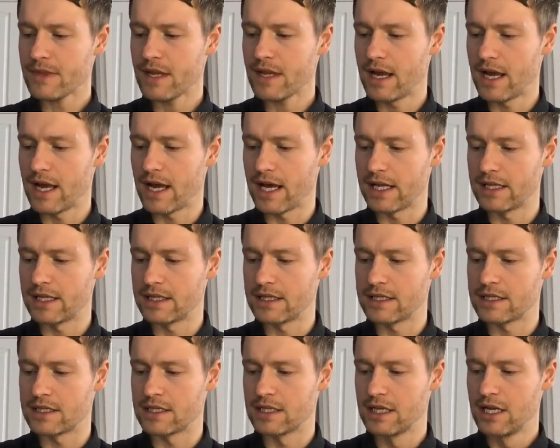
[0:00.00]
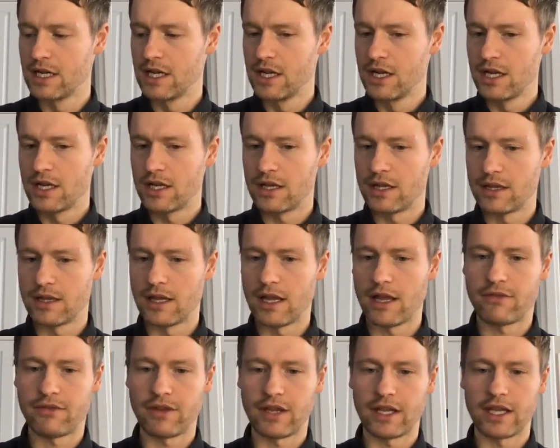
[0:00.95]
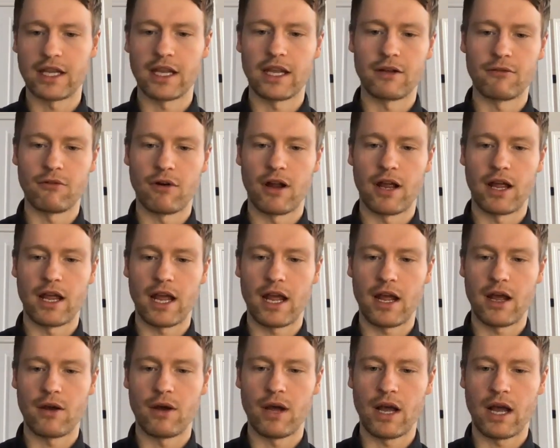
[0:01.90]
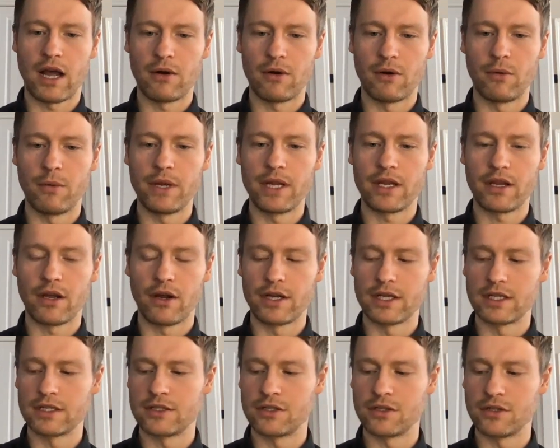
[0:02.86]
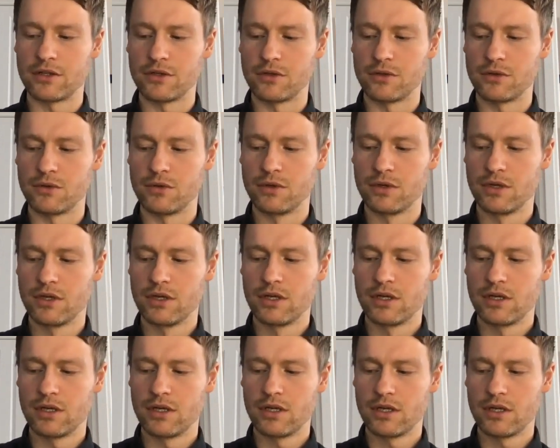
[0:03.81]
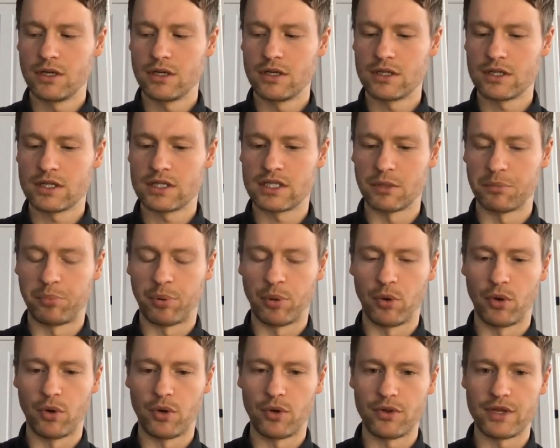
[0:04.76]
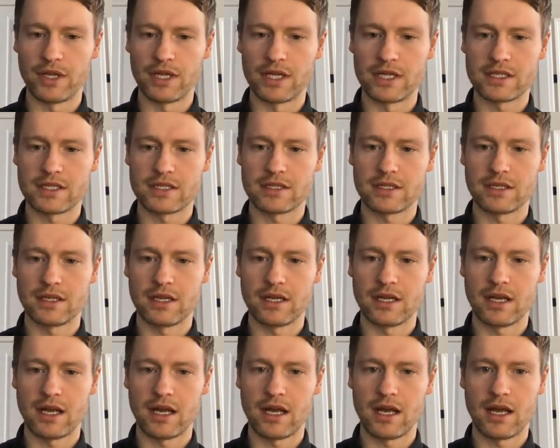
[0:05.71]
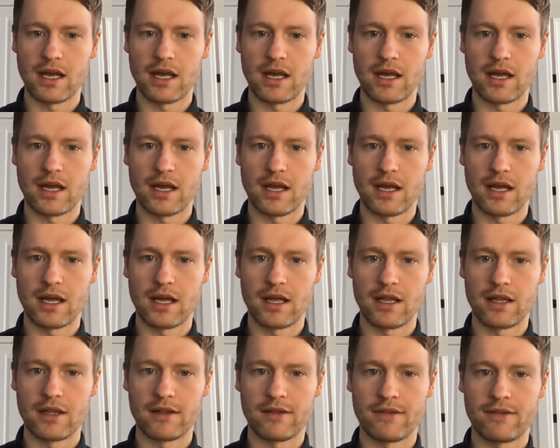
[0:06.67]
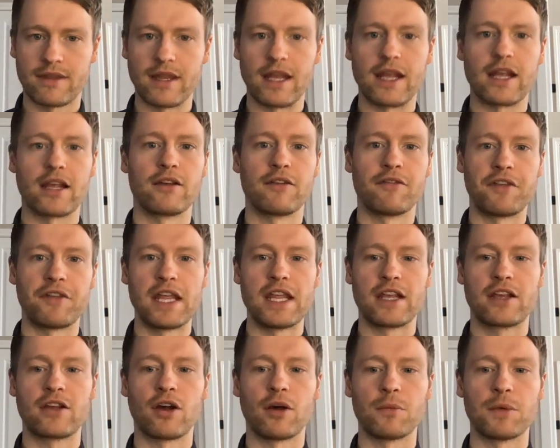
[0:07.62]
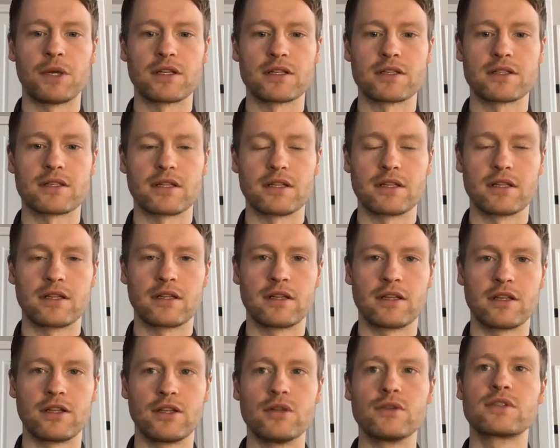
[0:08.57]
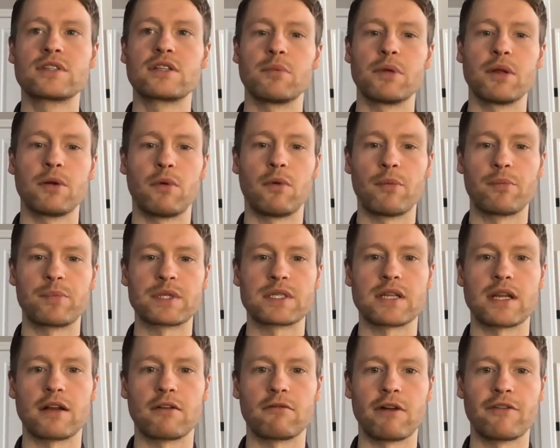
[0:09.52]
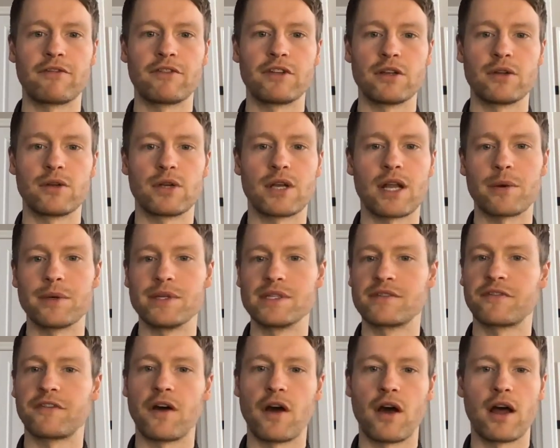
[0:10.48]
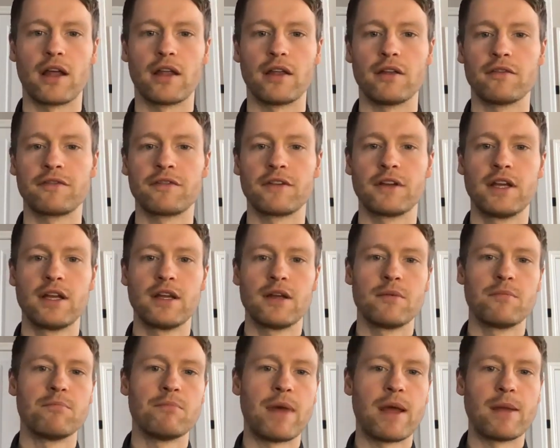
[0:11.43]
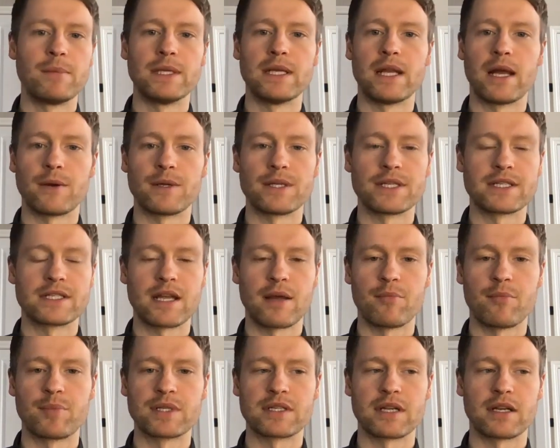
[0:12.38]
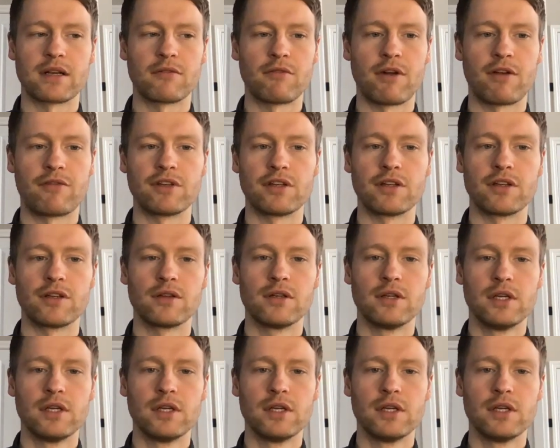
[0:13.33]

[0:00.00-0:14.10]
and they're thinking, right, how are we going to support this thing of e-commerce that used to be 1% of revenue, now it's 5%, maybe now it's 10% of revenue.